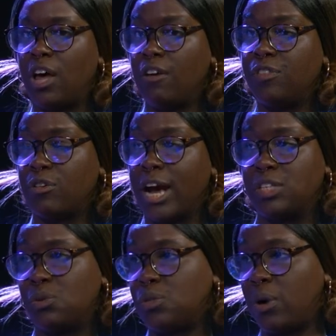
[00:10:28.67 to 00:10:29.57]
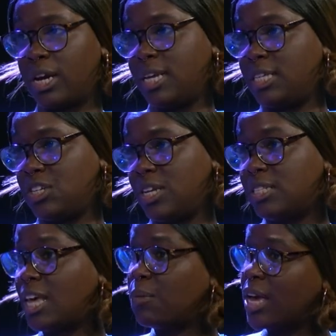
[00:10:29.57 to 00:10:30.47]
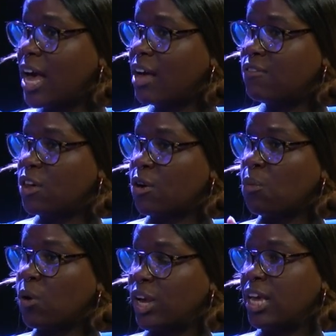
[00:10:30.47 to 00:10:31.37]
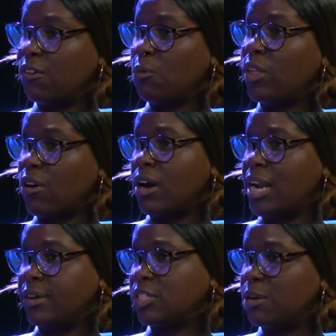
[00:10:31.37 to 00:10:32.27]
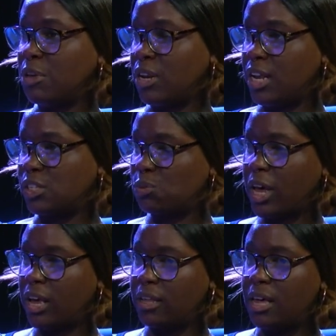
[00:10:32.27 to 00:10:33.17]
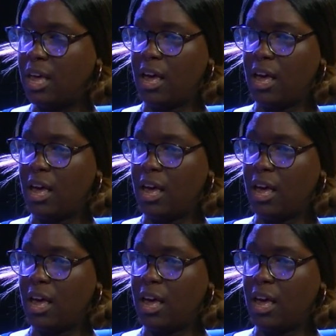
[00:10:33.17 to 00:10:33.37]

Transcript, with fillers: of the grassroots organizations that we have that are working with our unhoused community as well.